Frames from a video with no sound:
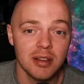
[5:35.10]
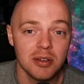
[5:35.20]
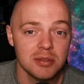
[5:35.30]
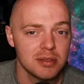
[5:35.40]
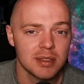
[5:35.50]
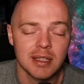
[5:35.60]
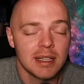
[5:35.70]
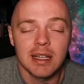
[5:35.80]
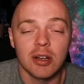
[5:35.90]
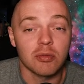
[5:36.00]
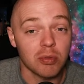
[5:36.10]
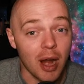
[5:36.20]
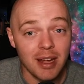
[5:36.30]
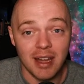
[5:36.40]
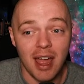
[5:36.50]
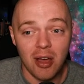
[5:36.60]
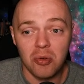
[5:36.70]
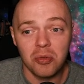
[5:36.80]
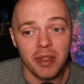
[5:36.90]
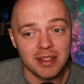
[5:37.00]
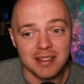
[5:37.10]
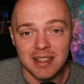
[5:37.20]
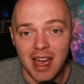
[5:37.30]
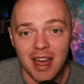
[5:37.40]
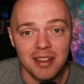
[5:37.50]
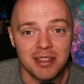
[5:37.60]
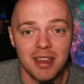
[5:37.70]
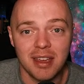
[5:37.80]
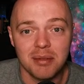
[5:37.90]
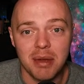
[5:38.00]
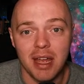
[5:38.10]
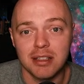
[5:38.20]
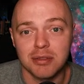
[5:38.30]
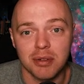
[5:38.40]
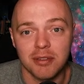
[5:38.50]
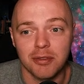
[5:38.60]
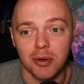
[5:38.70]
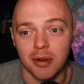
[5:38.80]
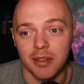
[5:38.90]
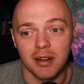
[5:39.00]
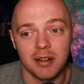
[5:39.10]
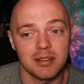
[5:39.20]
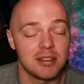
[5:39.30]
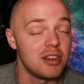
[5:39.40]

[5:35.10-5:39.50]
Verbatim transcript: those. Right now, that's not a thing in Madden 24. There is